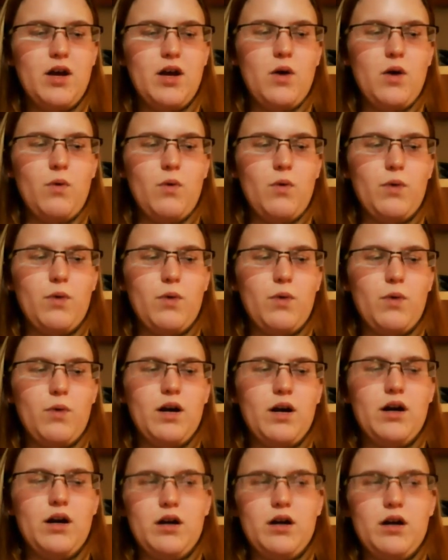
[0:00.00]

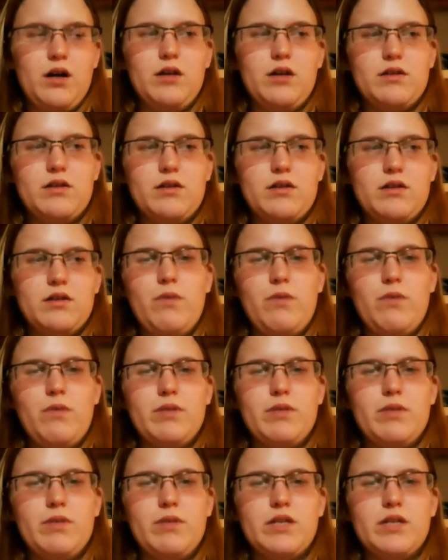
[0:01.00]
were this one
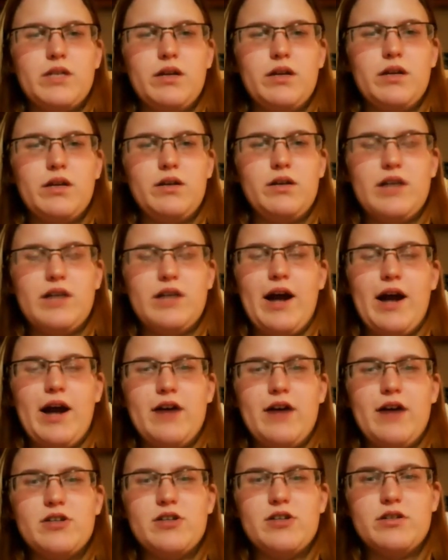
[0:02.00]
particular
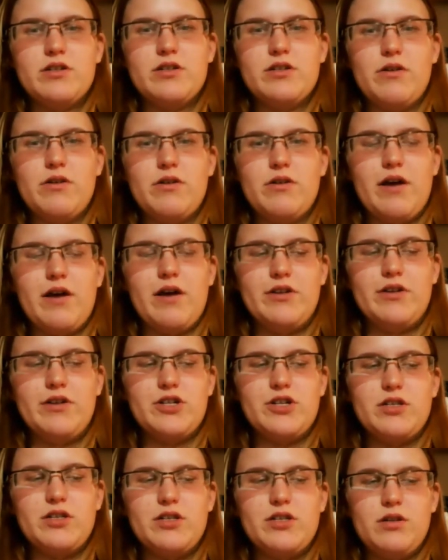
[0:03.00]
psychiatrist and
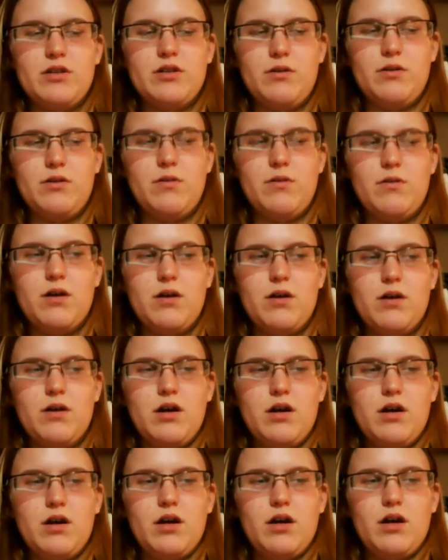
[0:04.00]
neurologist who
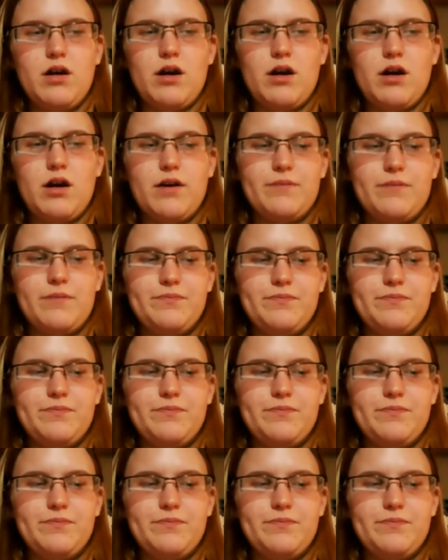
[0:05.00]
um,